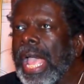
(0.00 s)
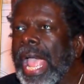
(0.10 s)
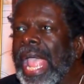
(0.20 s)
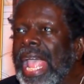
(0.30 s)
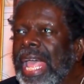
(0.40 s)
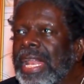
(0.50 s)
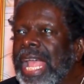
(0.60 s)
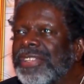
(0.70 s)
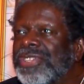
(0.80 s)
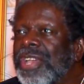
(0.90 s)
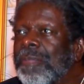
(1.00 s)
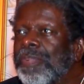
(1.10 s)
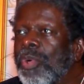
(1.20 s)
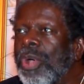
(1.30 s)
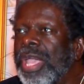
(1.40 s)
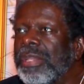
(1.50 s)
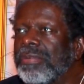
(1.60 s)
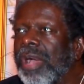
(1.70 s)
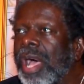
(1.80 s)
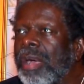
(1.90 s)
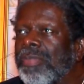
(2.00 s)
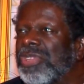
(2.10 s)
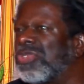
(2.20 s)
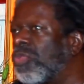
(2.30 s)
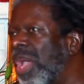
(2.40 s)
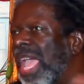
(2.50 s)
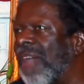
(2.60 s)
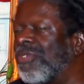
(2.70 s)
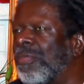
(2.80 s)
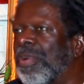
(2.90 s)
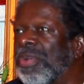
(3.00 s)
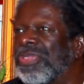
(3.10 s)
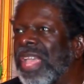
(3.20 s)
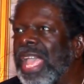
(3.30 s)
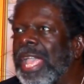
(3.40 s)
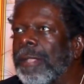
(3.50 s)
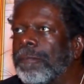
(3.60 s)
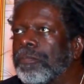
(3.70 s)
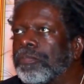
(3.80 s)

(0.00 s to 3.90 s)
And at some point, this is way after the birthday,